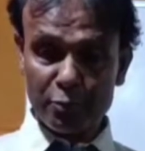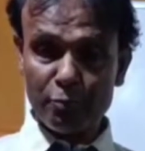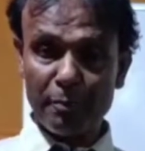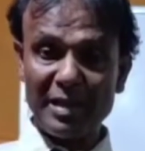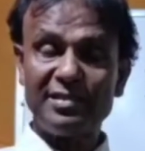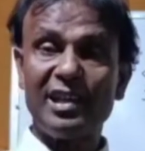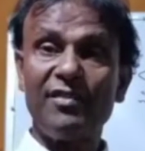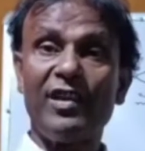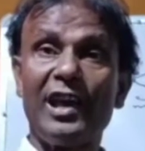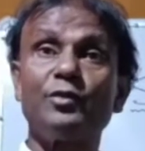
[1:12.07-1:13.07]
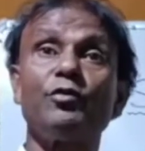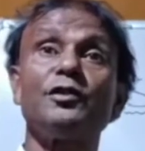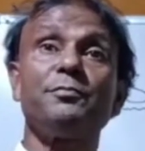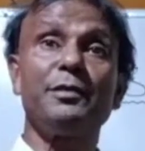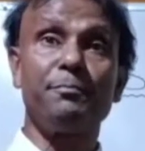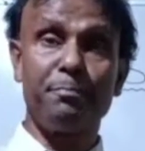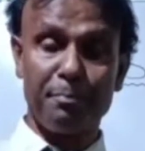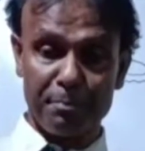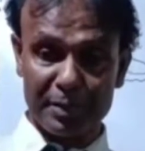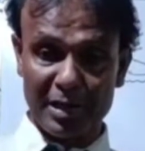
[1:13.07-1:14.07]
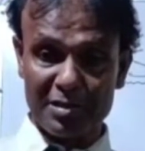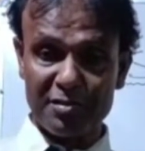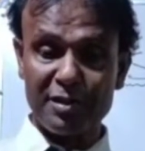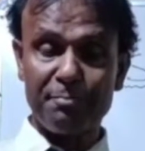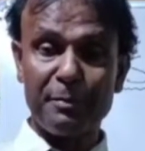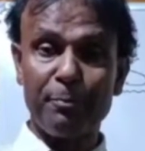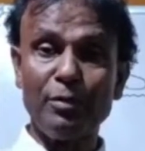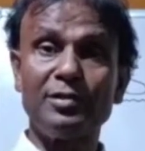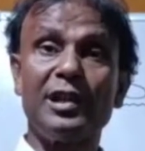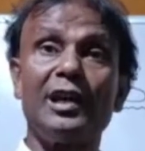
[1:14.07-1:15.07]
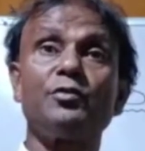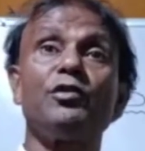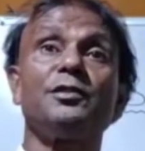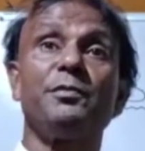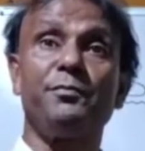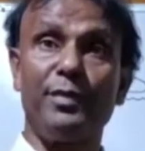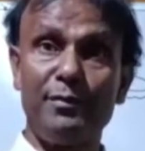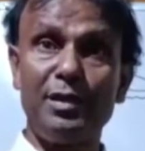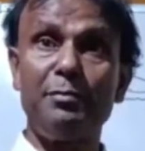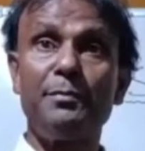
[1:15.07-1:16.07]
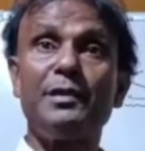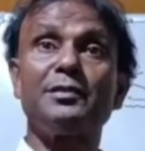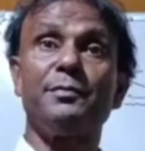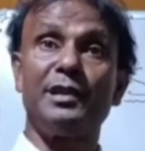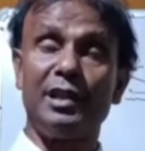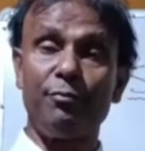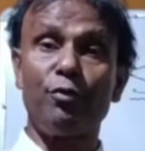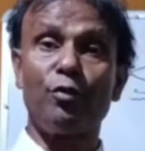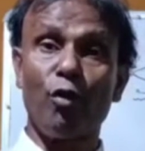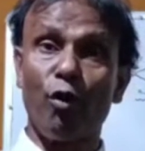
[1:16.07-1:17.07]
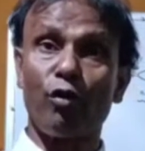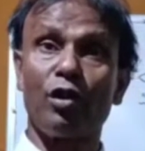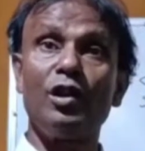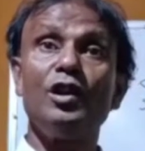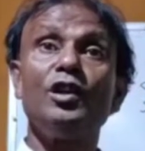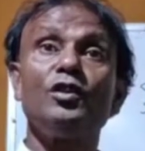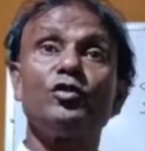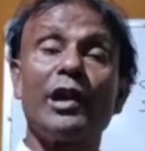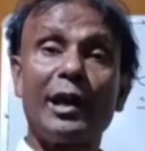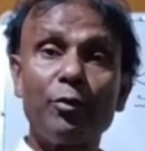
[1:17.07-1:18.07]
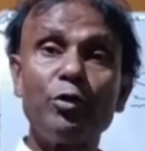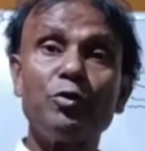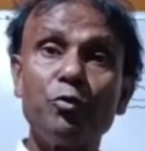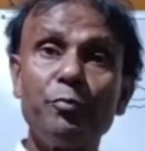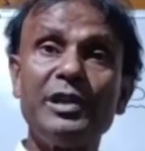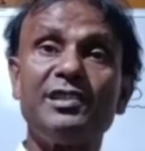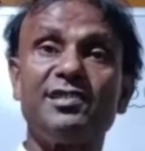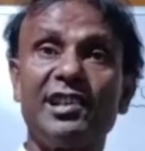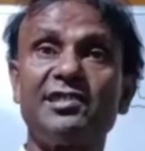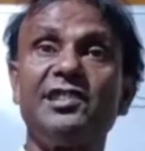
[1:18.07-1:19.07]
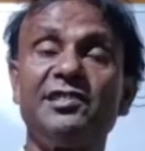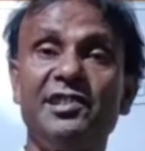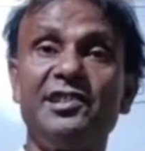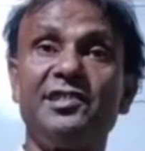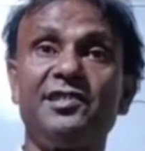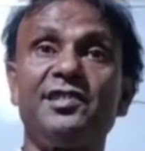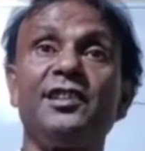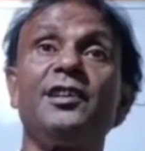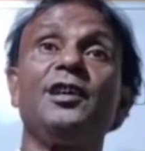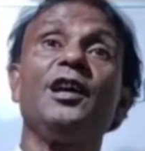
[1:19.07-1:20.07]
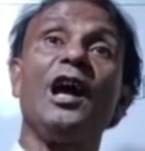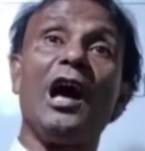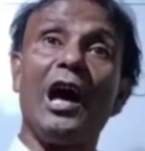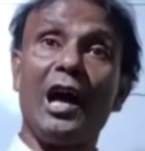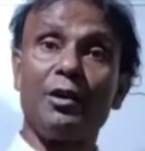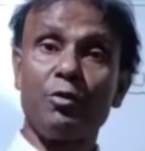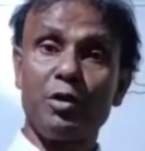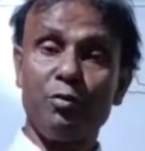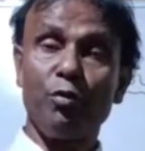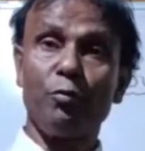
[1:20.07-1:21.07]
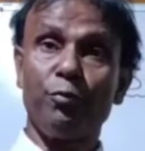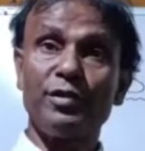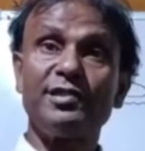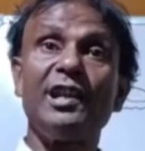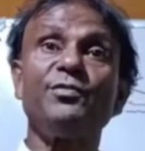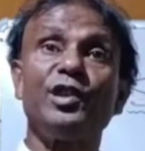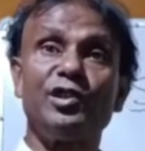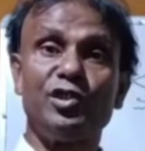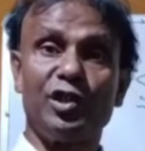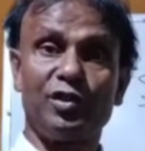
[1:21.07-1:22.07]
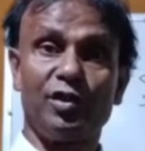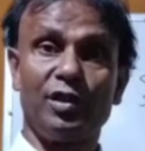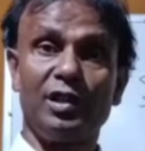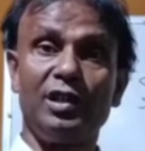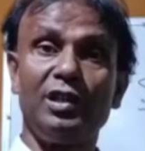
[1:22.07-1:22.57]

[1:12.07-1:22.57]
to myself as well as my country peoples, as well as my family members, my neighborhood, all. So according to me, success is for self-satisfaction.